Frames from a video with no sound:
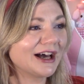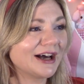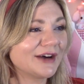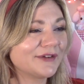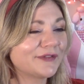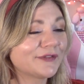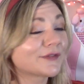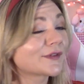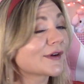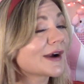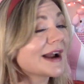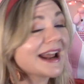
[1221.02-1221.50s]

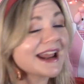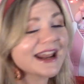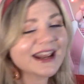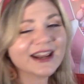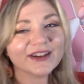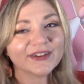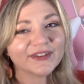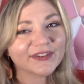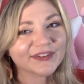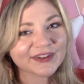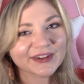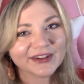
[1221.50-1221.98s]

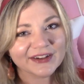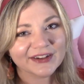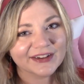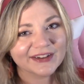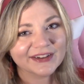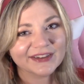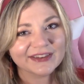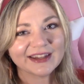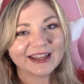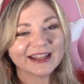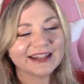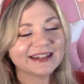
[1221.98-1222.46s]
phrase
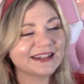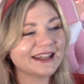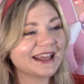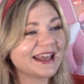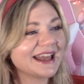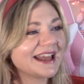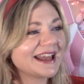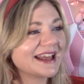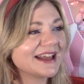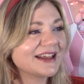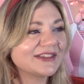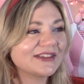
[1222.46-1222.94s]
that
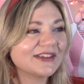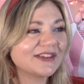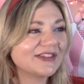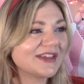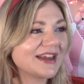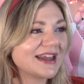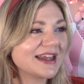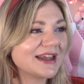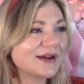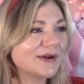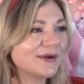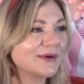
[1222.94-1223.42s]

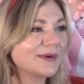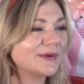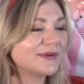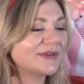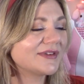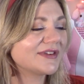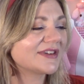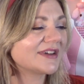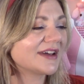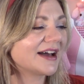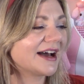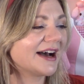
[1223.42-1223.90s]
they
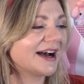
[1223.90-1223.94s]
use.